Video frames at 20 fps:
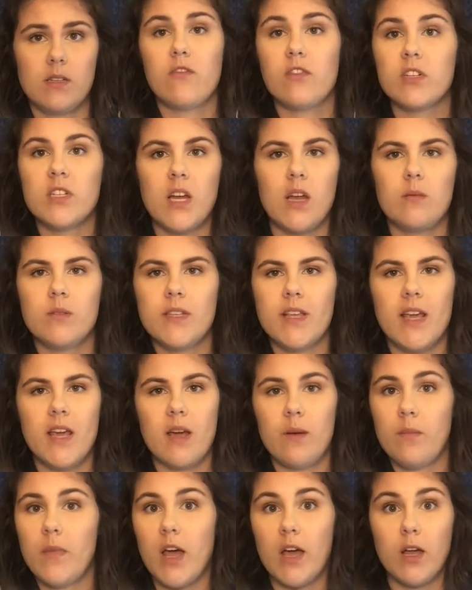For time's sake,
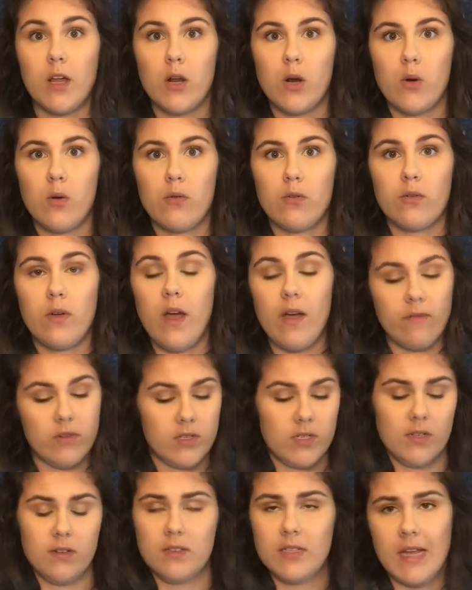I'm not going to go through every
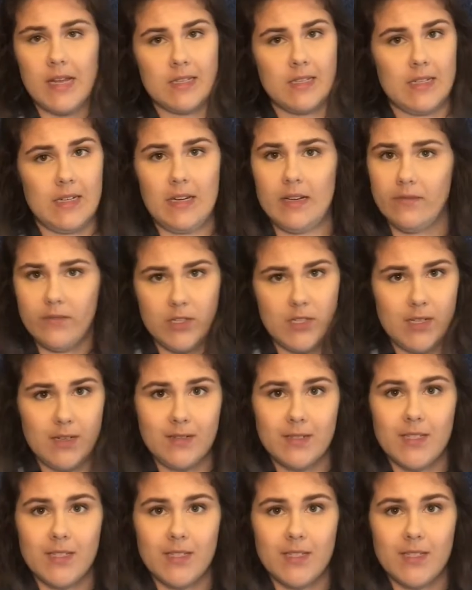single test on every single